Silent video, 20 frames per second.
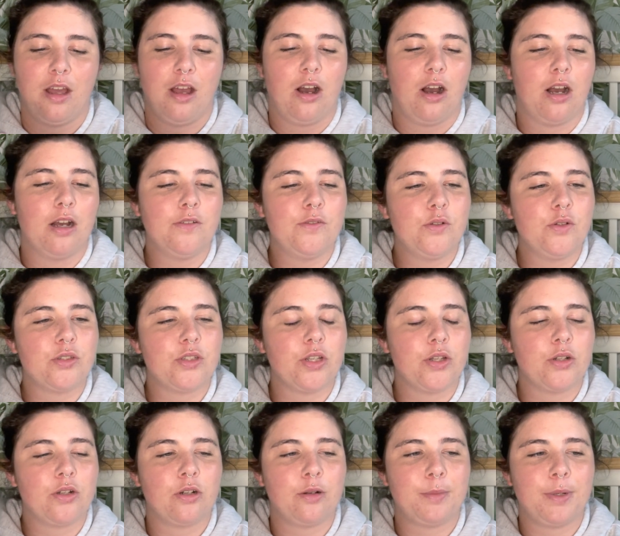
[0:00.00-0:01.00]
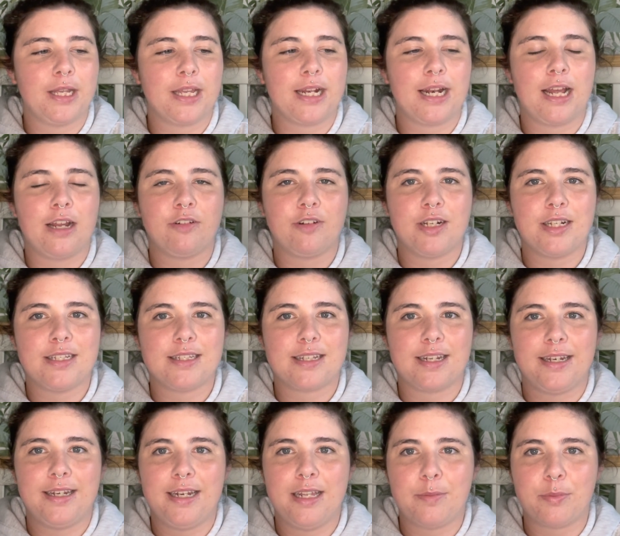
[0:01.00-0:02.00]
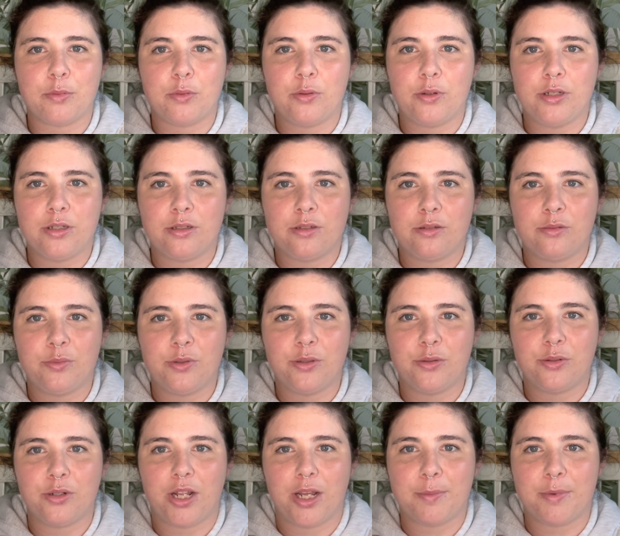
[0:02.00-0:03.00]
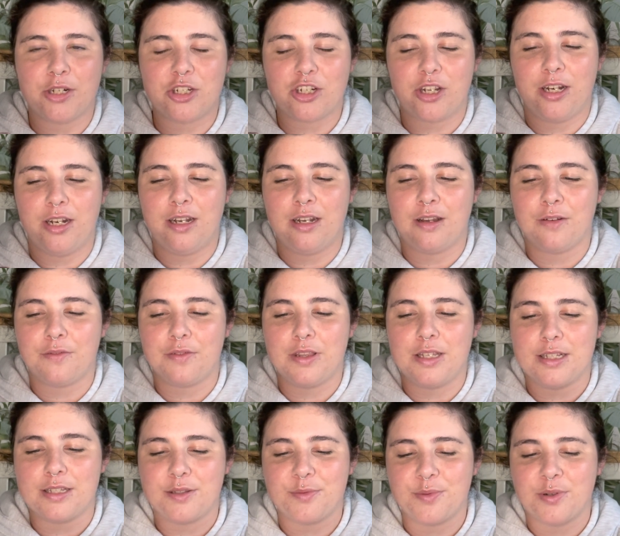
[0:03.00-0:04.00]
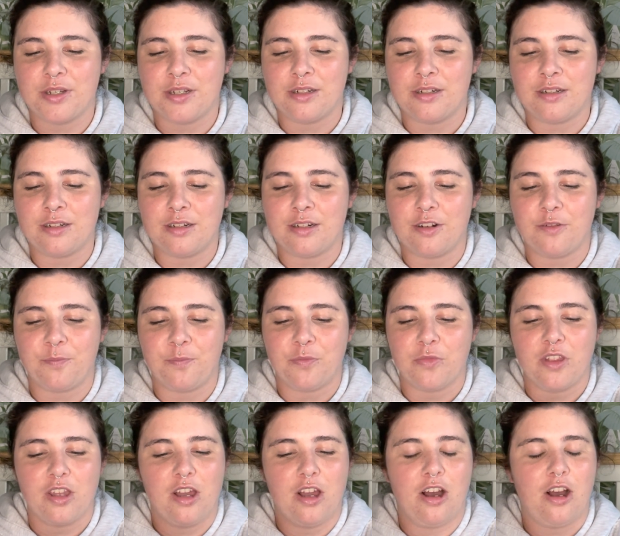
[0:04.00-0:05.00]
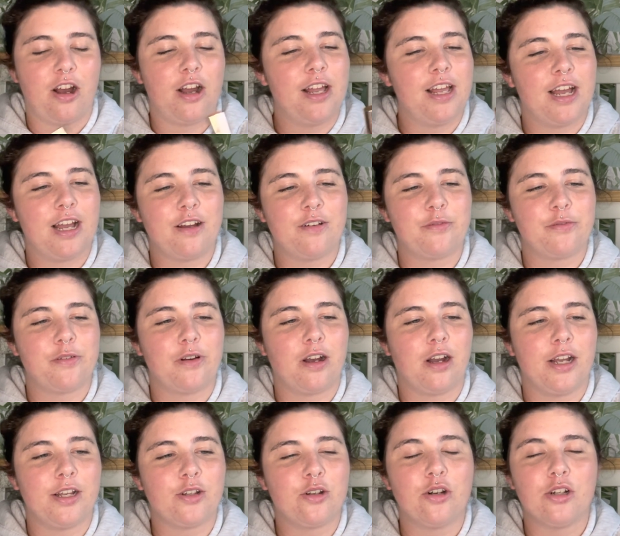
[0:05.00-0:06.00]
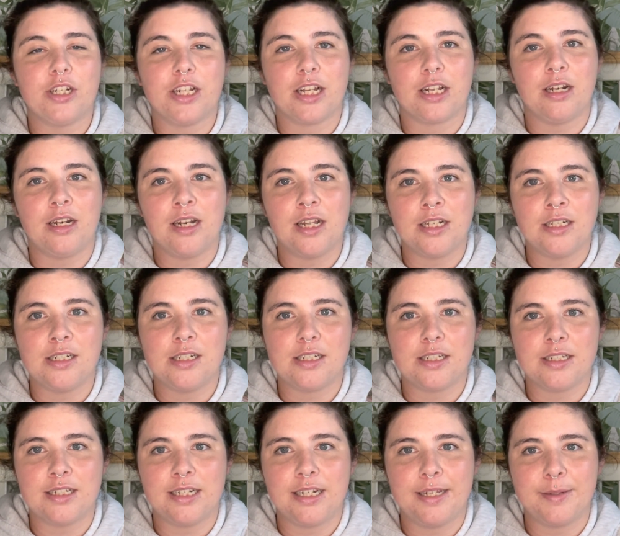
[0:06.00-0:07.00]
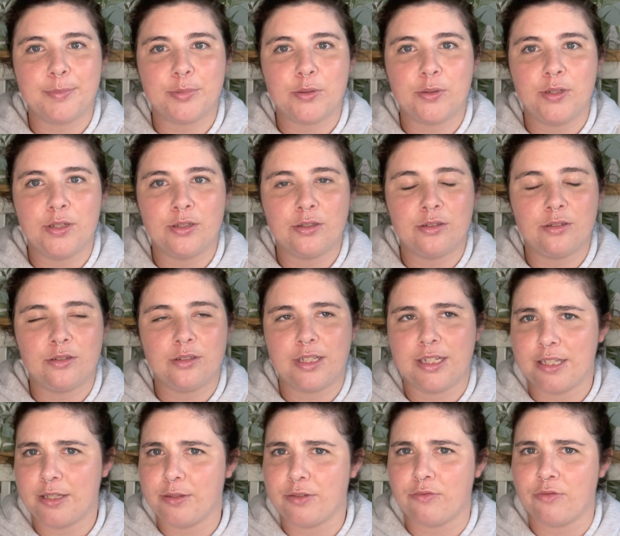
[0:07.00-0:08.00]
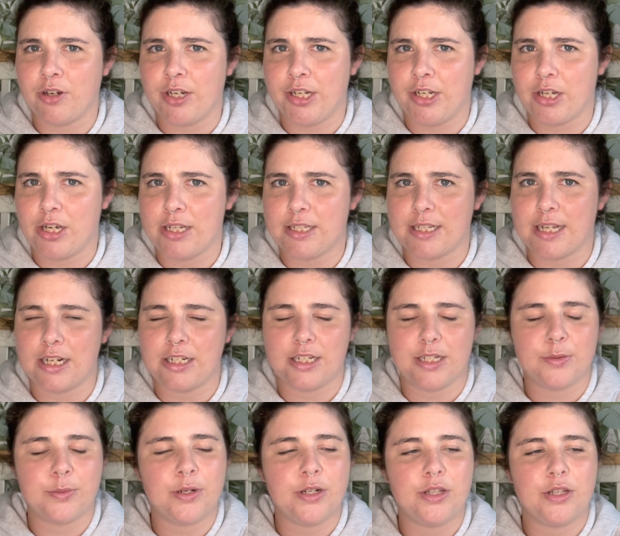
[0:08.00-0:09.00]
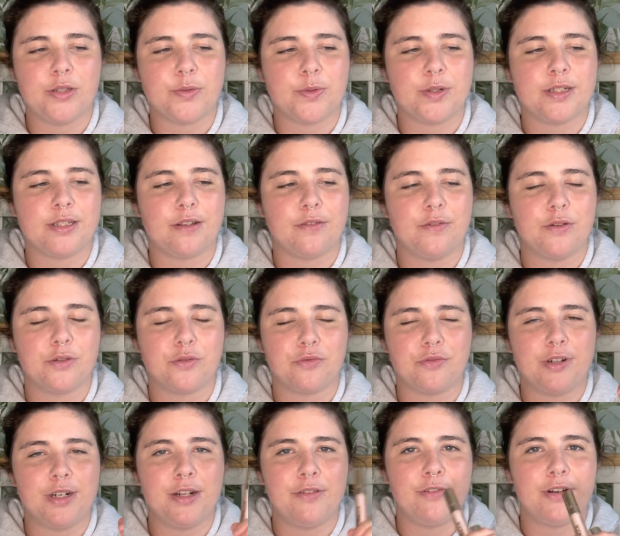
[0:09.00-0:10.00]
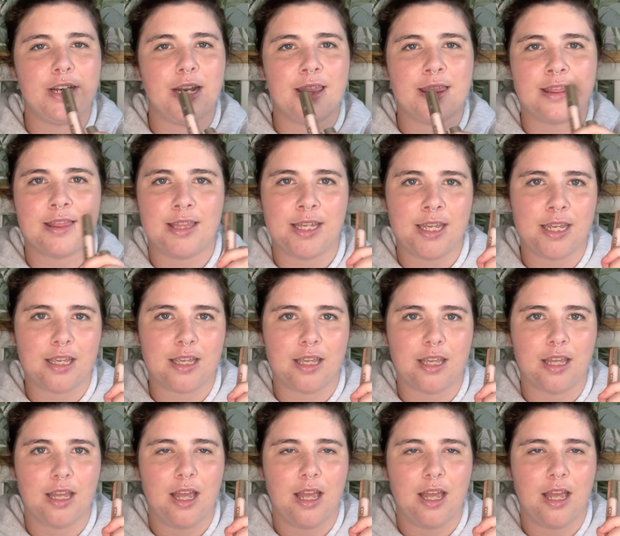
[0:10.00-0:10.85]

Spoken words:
I've also got my Clarins lip oil. We all know how much I love this one. I have Iconic London lip oil. This is really nice actually. It's one of those ones that feels really, really thick